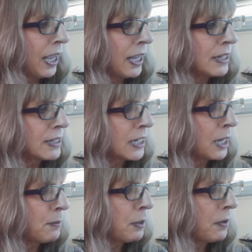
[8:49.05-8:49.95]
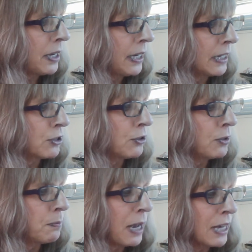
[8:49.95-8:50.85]
And Simon
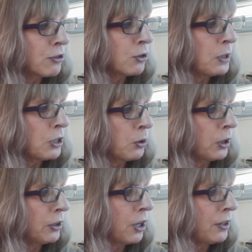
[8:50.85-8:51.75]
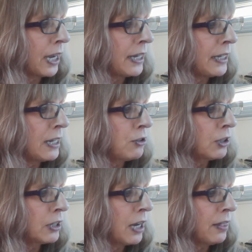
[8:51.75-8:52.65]
answered, "Master, we toiled all night and
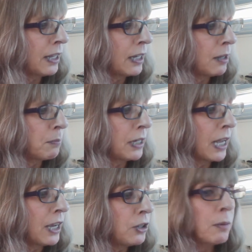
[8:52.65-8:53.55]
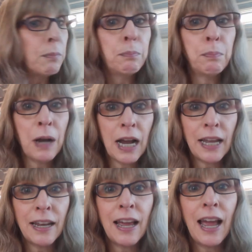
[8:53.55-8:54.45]
took nothing, but
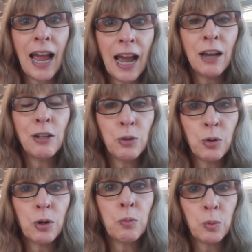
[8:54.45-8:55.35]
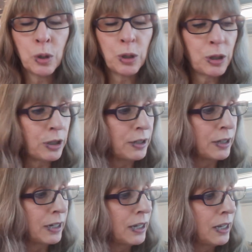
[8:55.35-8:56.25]
at your
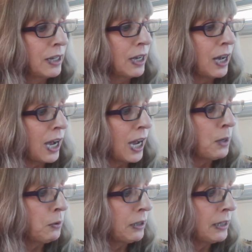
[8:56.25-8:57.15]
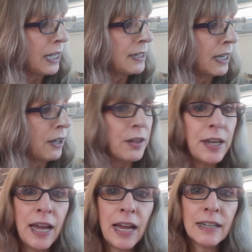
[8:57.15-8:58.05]
word, I will let down the
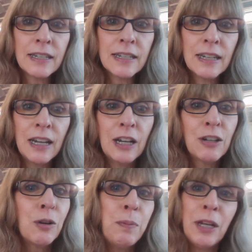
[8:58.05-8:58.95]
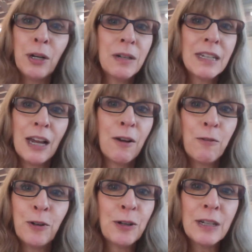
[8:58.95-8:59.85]
nets." So Peter was
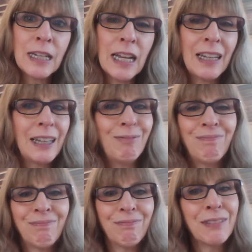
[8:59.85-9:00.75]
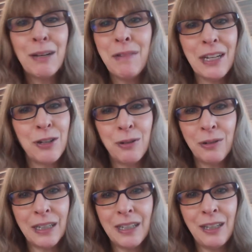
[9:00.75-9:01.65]
at first kind of like, "I'm not
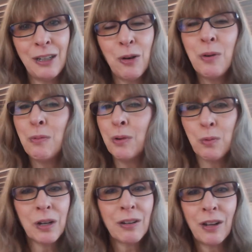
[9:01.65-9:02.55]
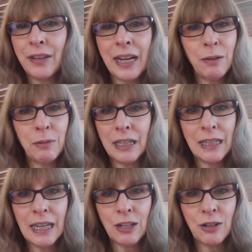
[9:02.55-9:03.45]
doing it. You know, we worked all night. We
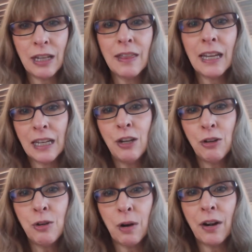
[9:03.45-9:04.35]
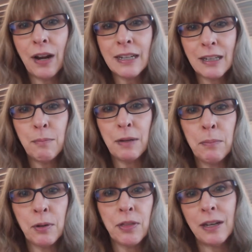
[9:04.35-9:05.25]
didn't catch anything. And here you are asking
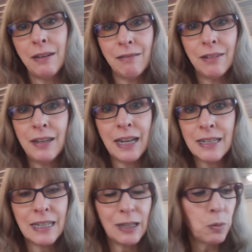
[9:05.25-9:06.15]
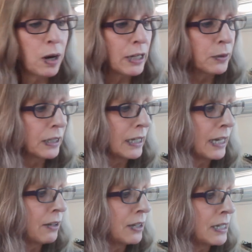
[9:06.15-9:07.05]
put the nets in the water again
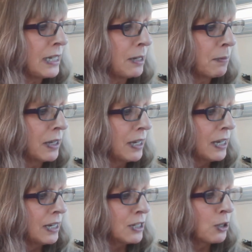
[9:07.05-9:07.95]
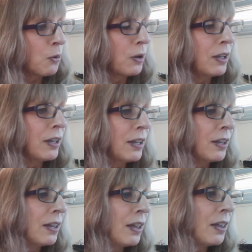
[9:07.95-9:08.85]
out in the deep." So
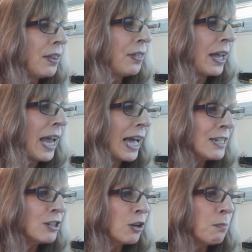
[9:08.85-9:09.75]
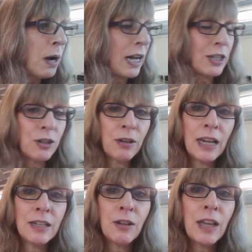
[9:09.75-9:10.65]
they had so much.
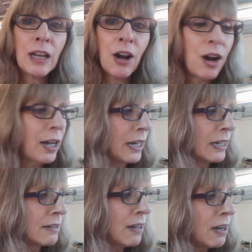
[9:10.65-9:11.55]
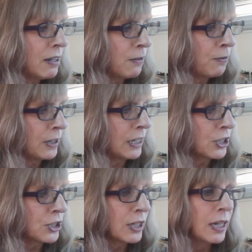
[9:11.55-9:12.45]
Okay, so they caught a ton of
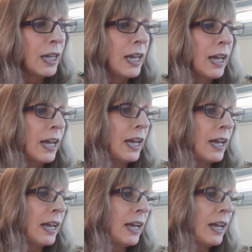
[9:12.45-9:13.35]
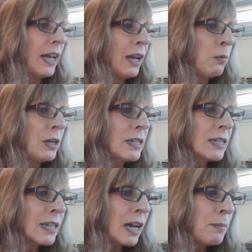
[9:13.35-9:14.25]
fish. And when
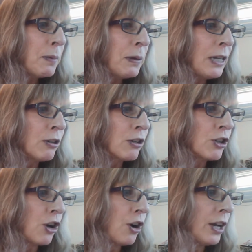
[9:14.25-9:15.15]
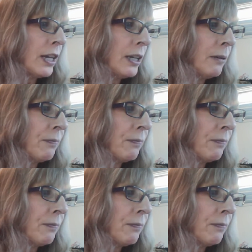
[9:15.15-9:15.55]
Simon Peter saw it,